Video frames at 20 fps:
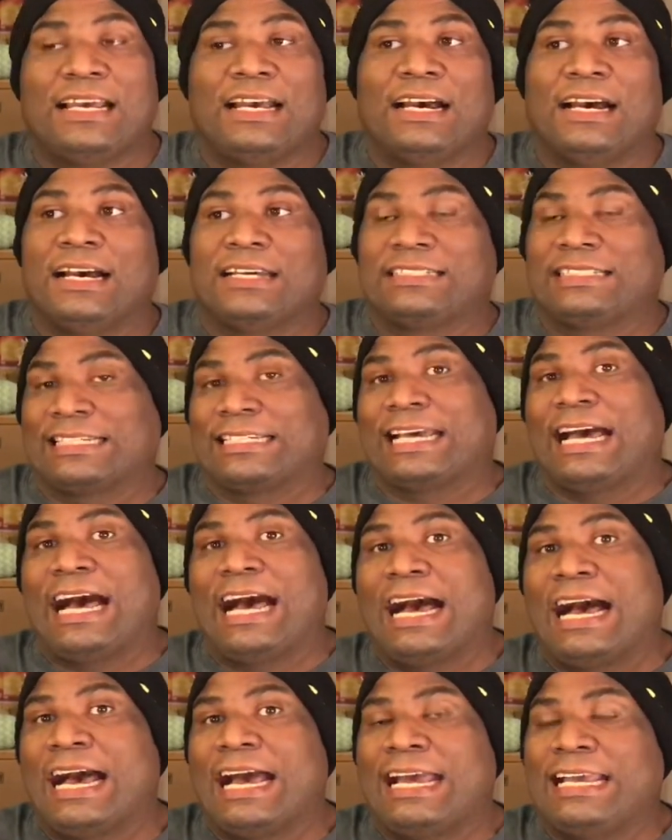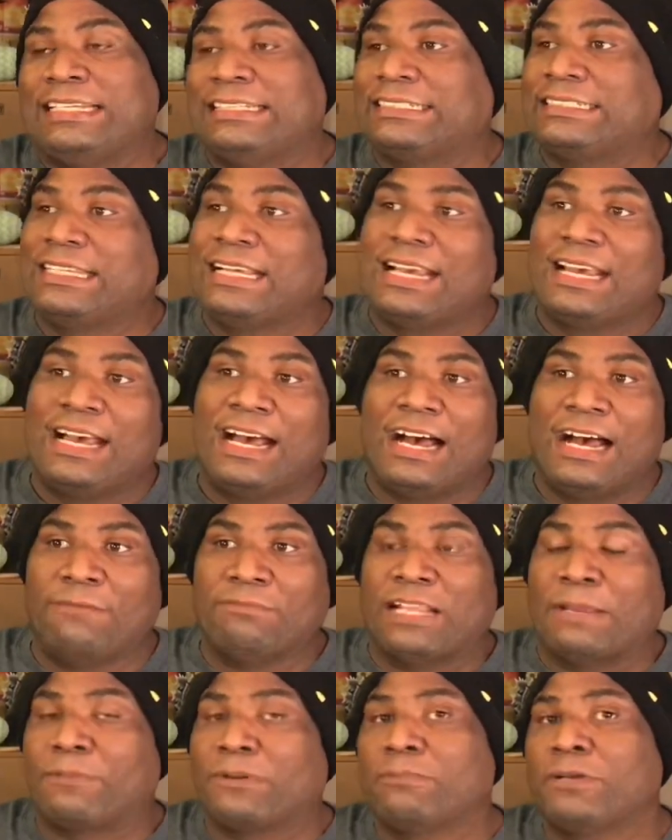Sakai's,
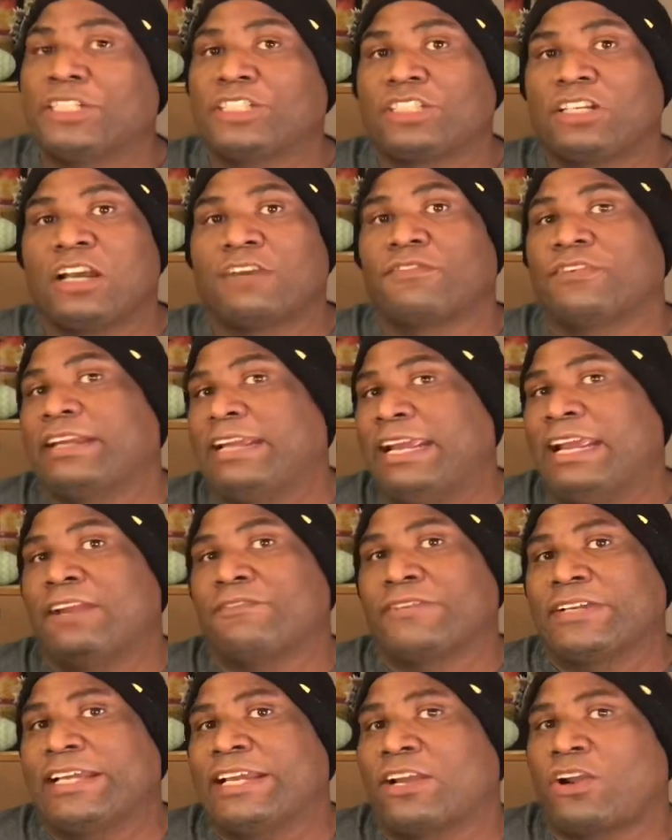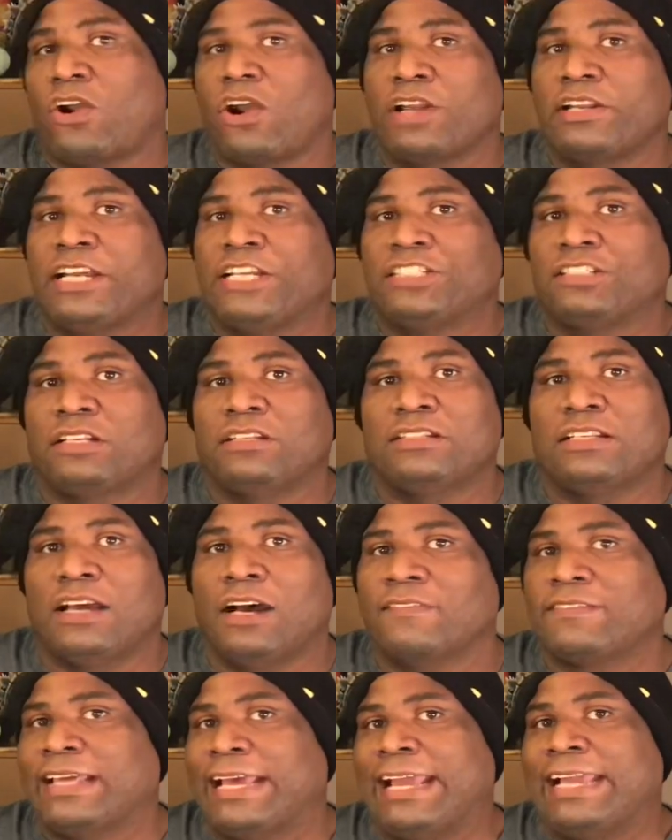they pretty much cover every incarnation
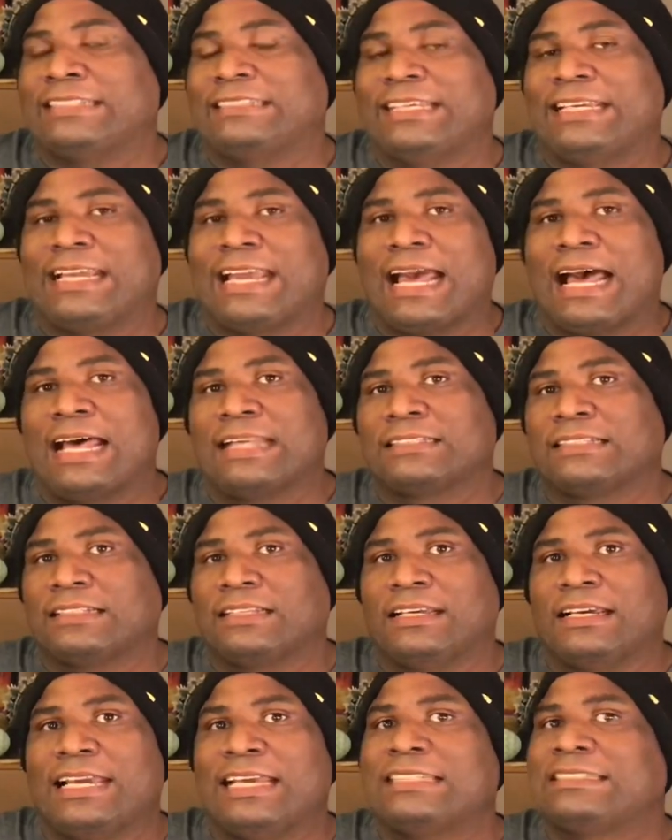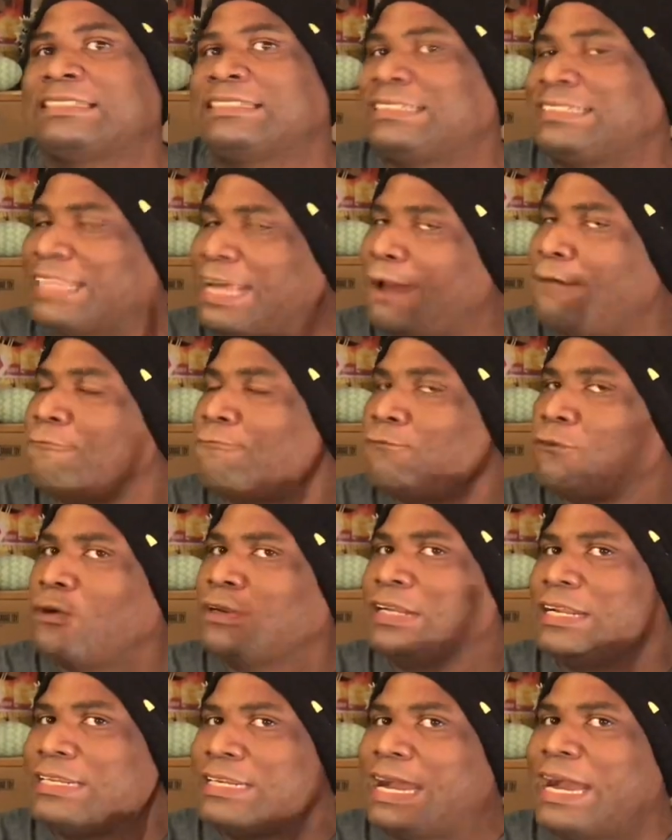of the Heisei Godzilla, except for
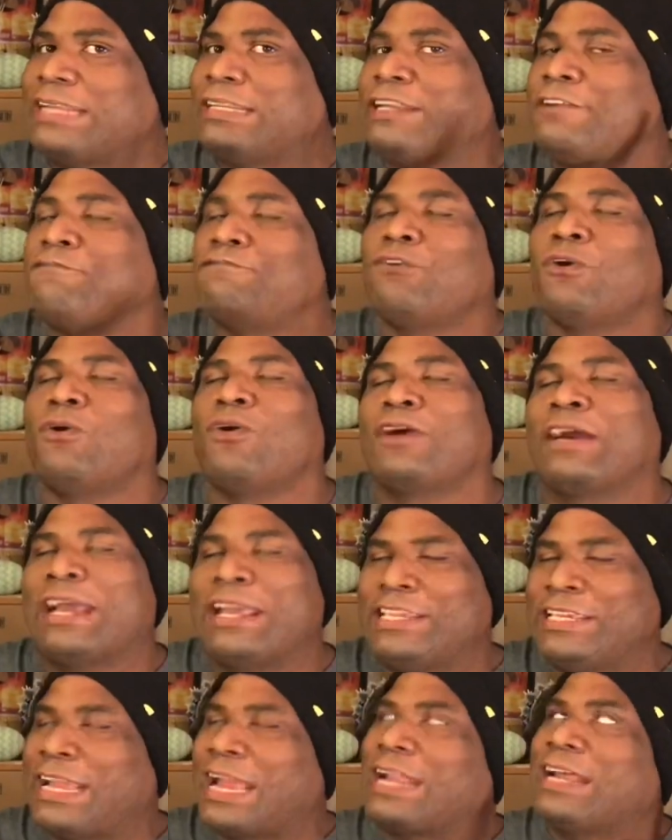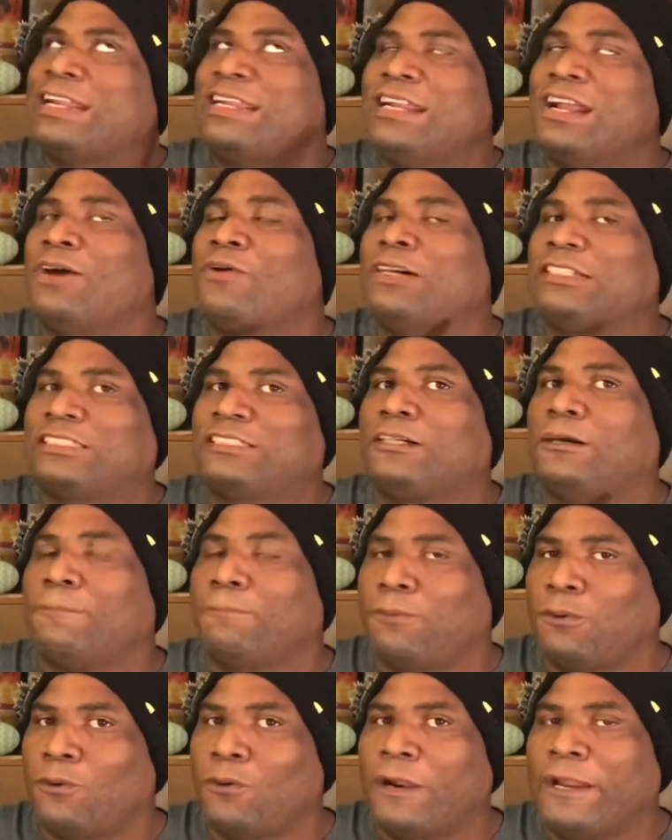the 94, and you gotta know at some
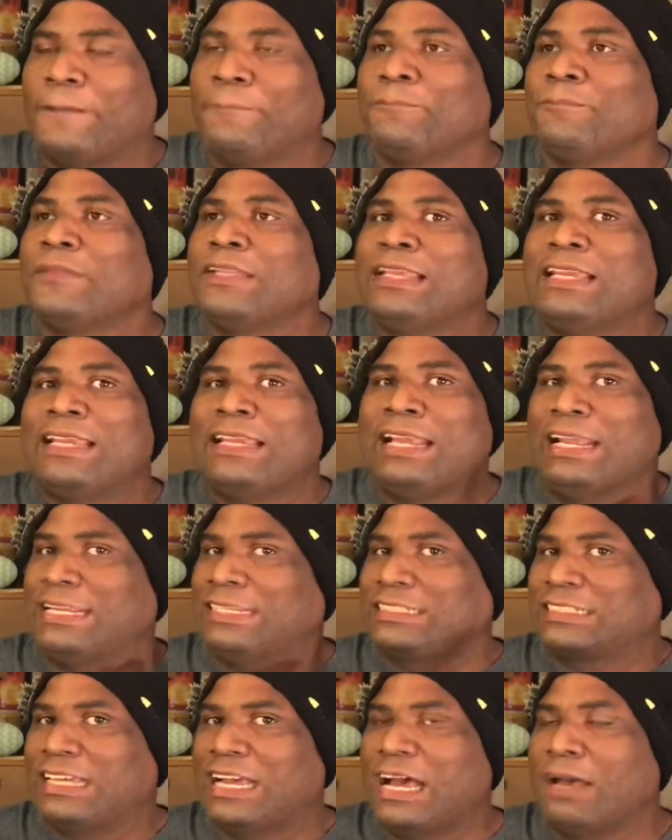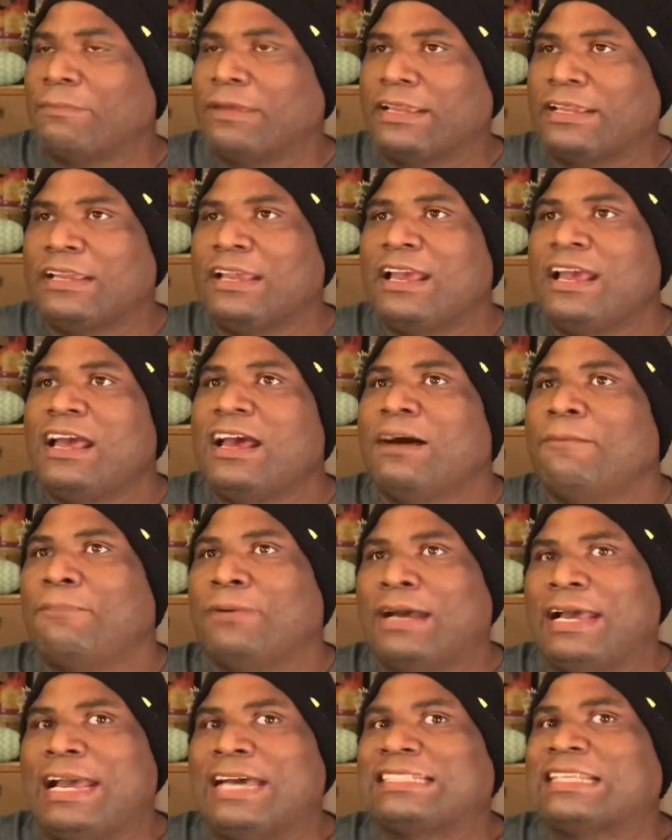point it is coming.
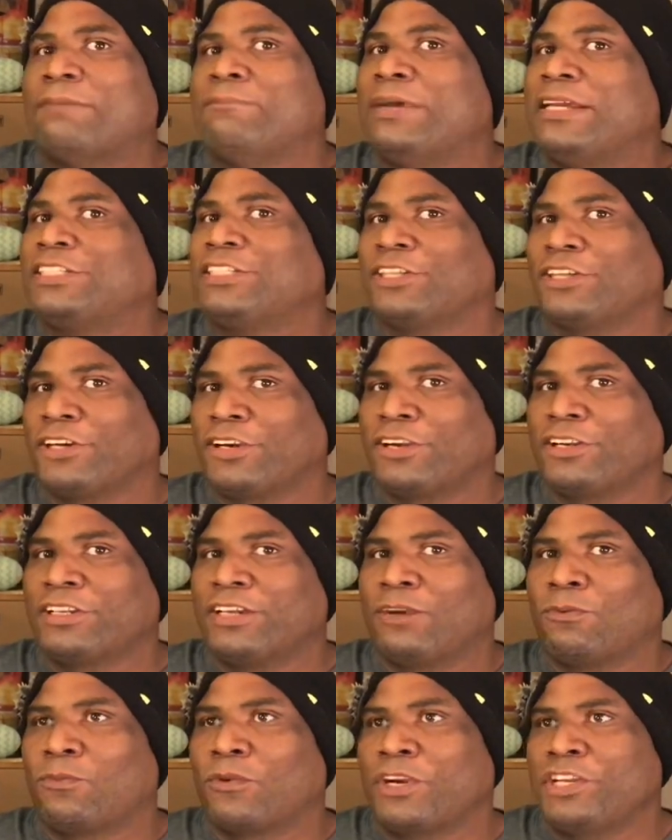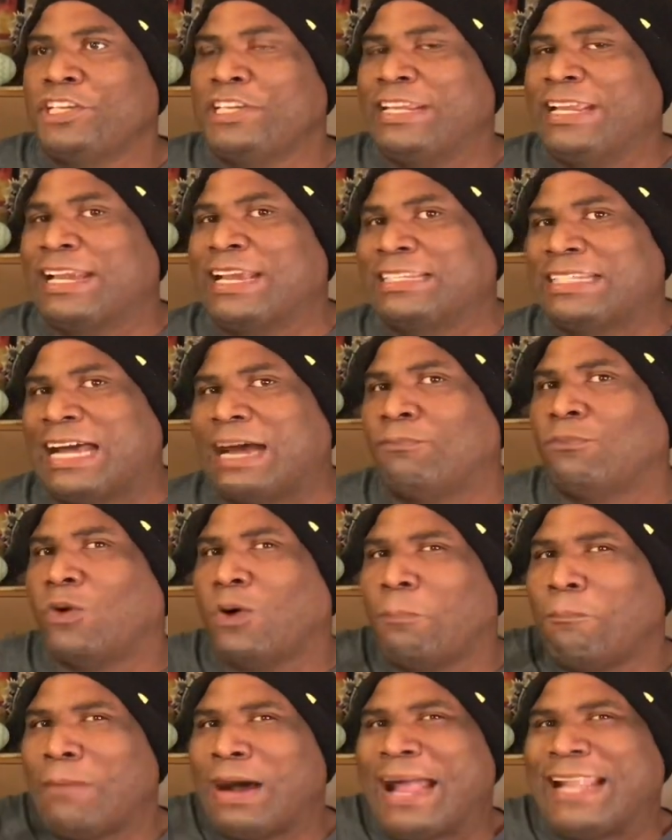But as I mentioned earlier, where you get a lot
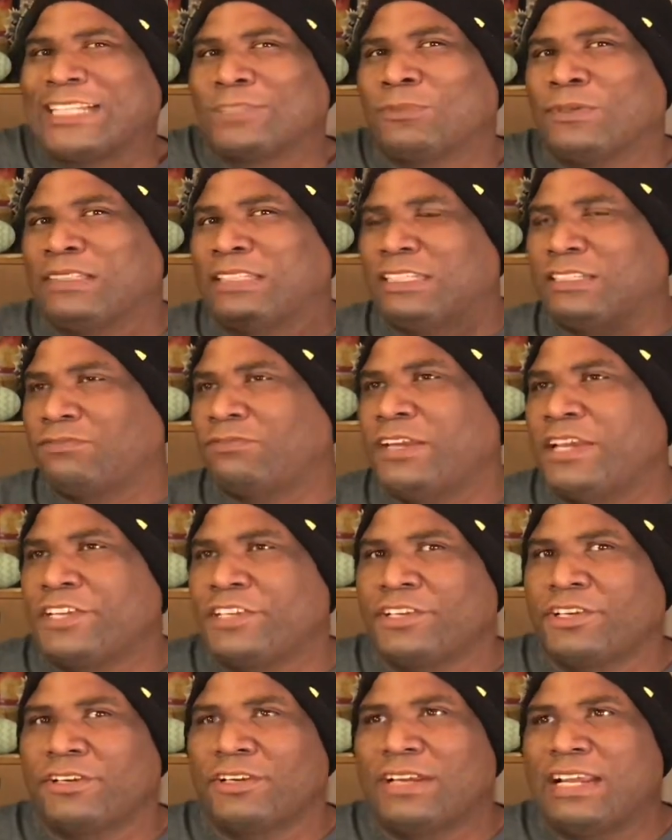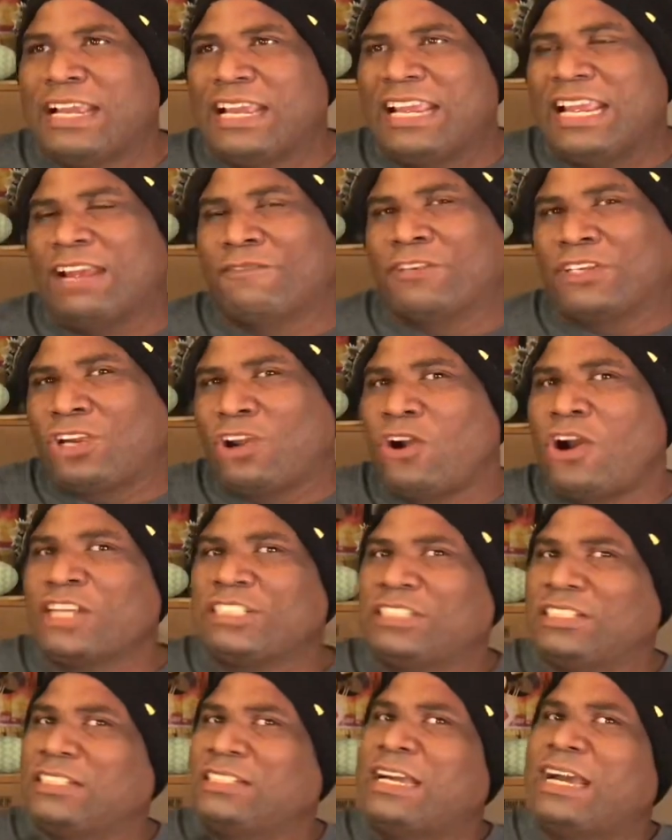more mileage with this figure, in regards
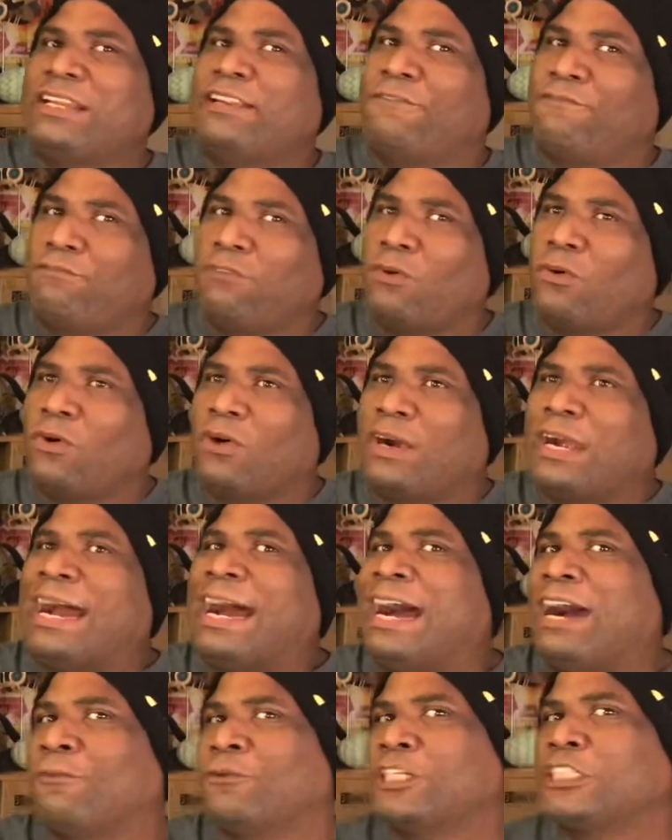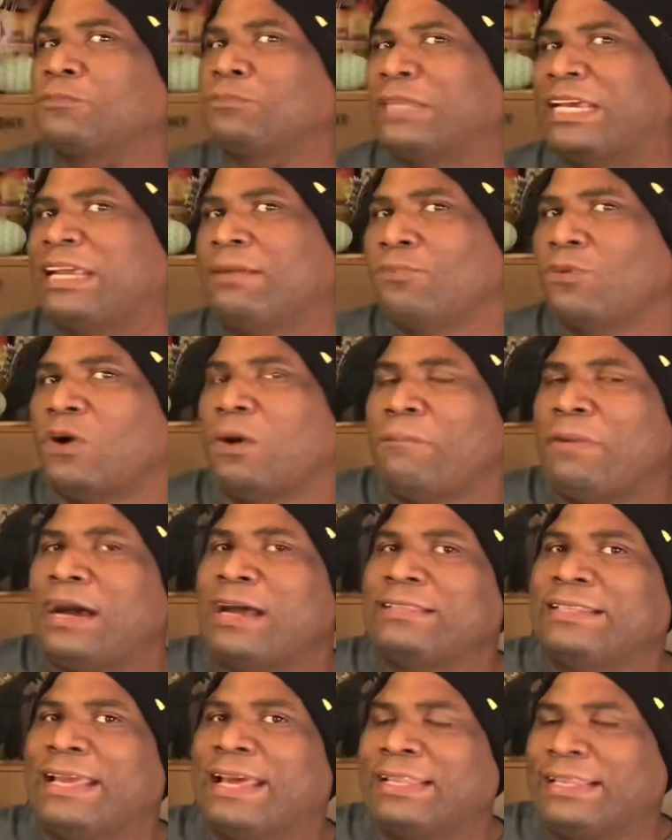to the 94, I will explain more
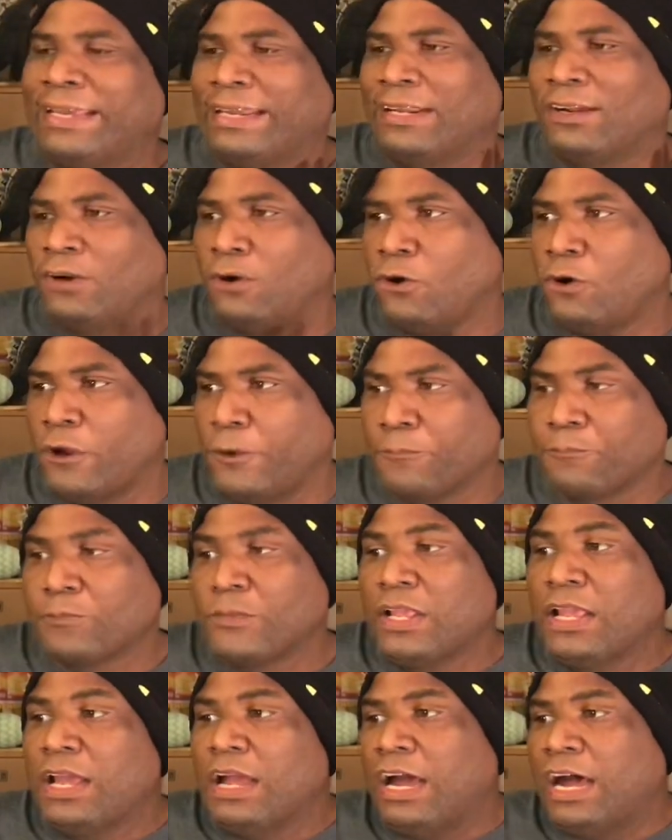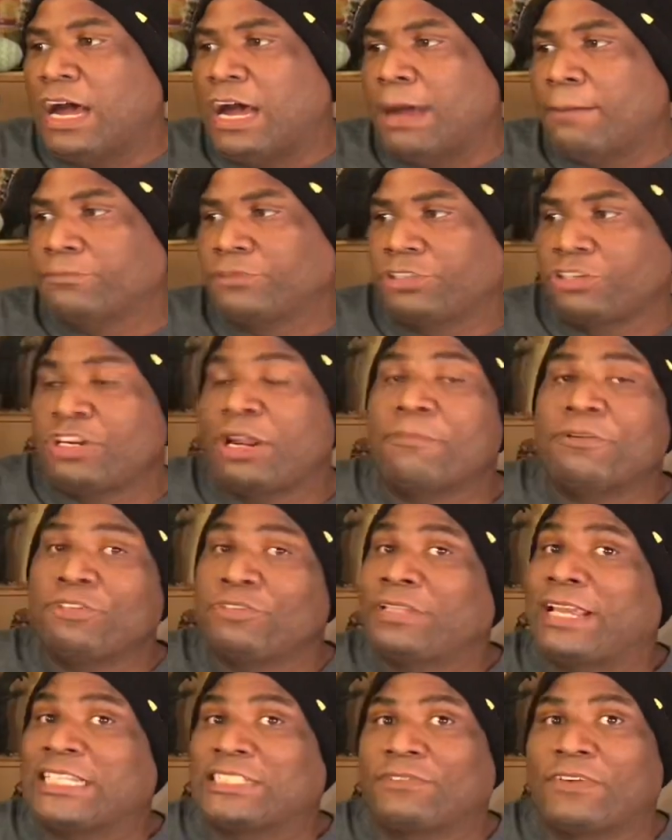about that later on. So you know, we do
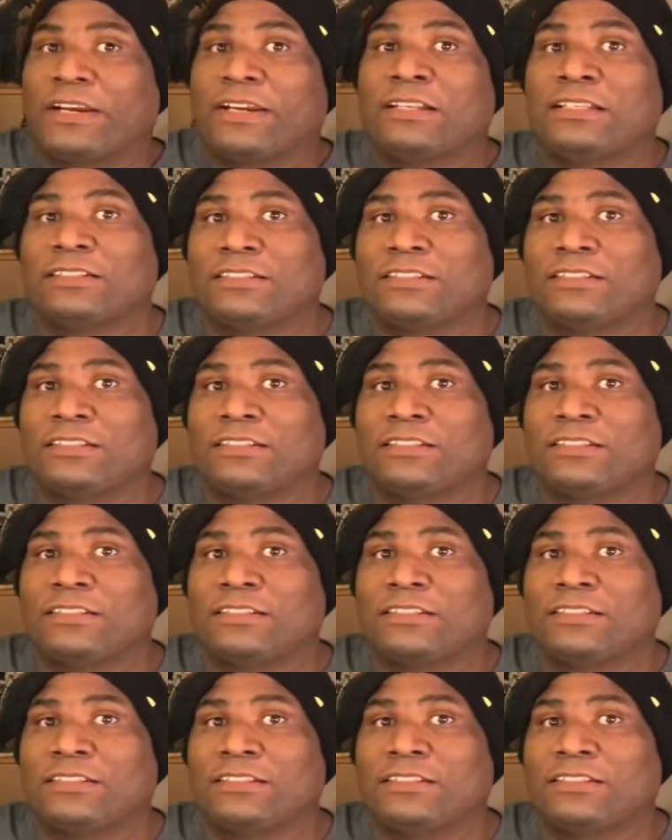things around